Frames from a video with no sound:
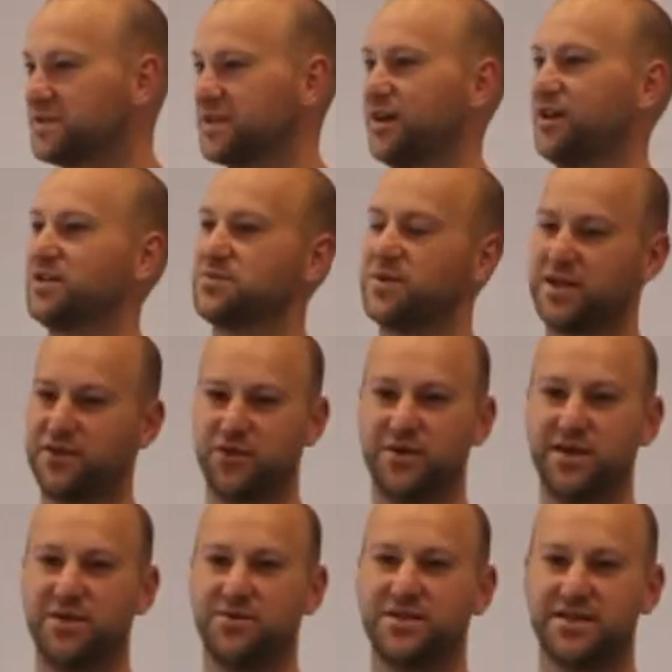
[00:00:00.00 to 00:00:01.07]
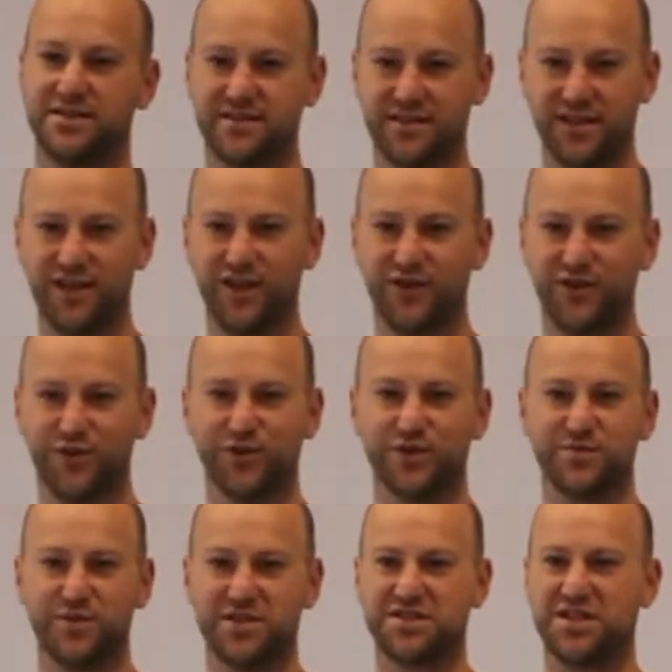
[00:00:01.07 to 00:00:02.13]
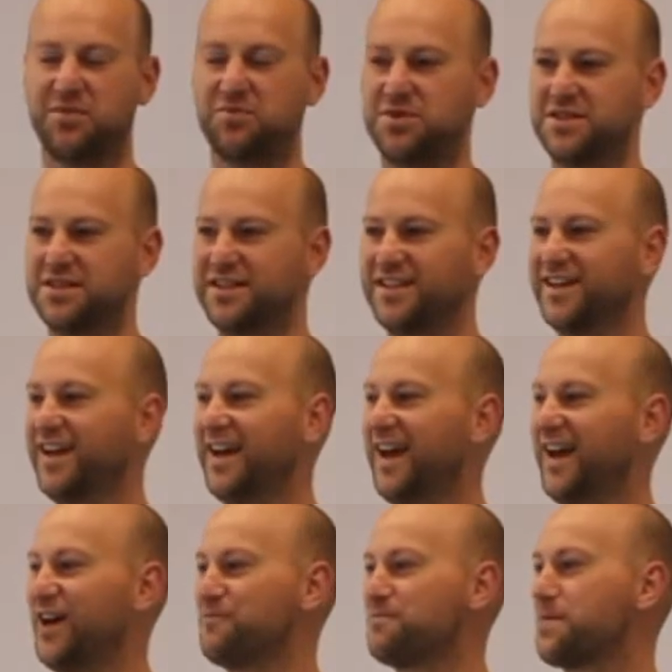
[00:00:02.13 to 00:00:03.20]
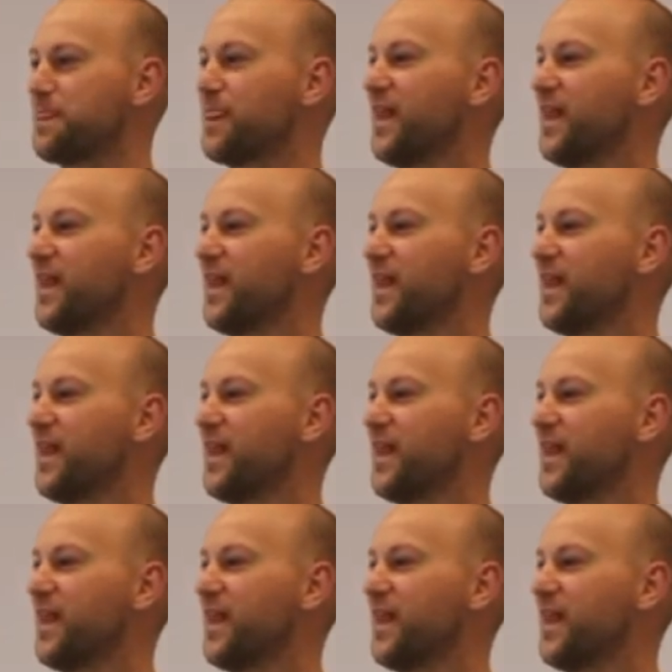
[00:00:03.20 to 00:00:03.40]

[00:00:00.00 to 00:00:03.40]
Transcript: So last week, if you were here, we did "The Lord's My Shepherd," um,